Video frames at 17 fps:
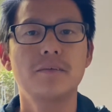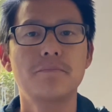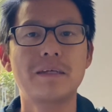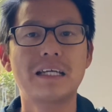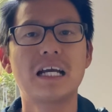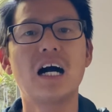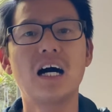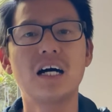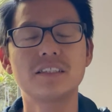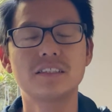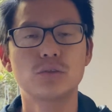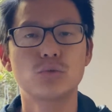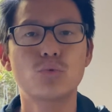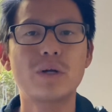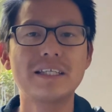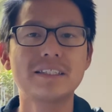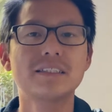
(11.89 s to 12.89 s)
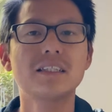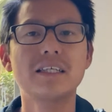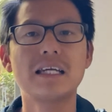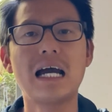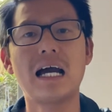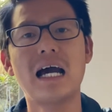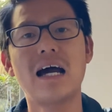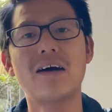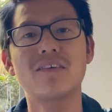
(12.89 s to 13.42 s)
Because recently
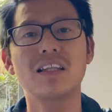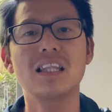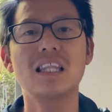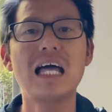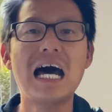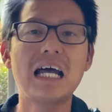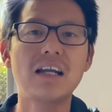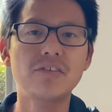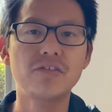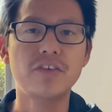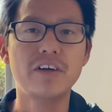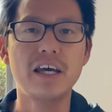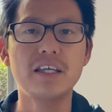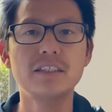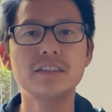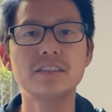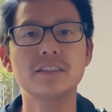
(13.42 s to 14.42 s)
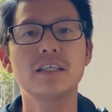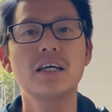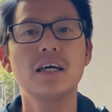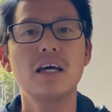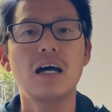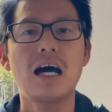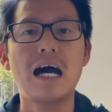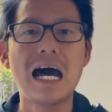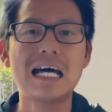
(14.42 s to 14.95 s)
I have a lot of friends
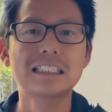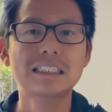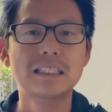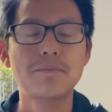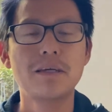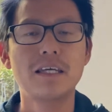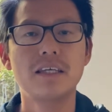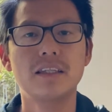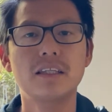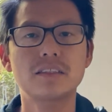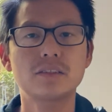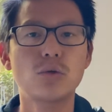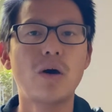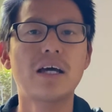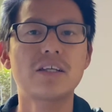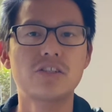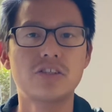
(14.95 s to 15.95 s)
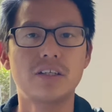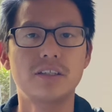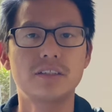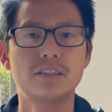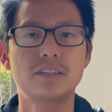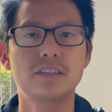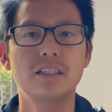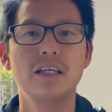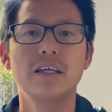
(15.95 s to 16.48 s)
ask me these
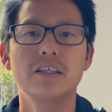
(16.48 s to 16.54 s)
questions.